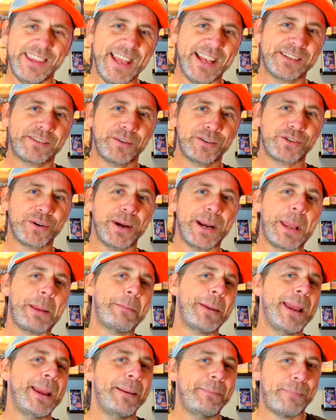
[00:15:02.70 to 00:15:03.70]
Thanks for
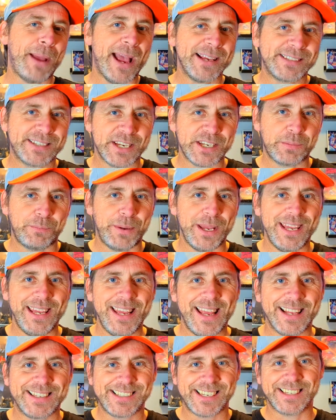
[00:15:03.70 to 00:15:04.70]
joining me, Bastish
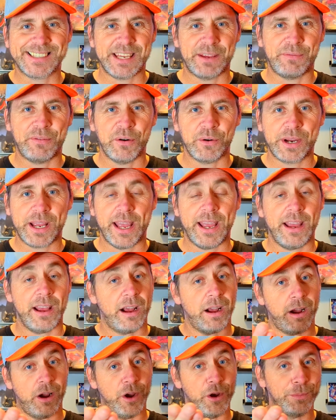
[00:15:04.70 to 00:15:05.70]
B at 64K.
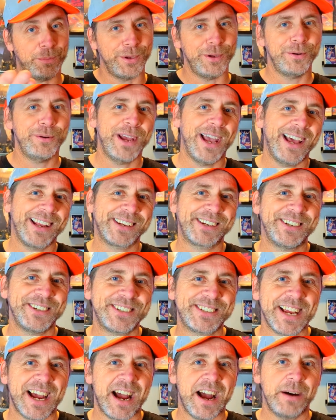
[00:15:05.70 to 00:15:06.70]
I hope you had a
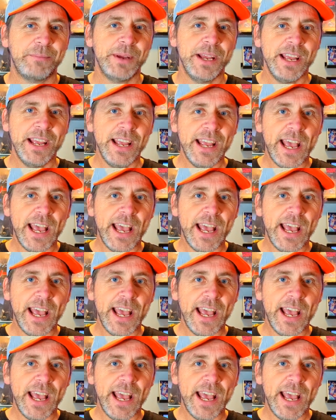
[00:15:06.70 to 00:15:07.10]
good time.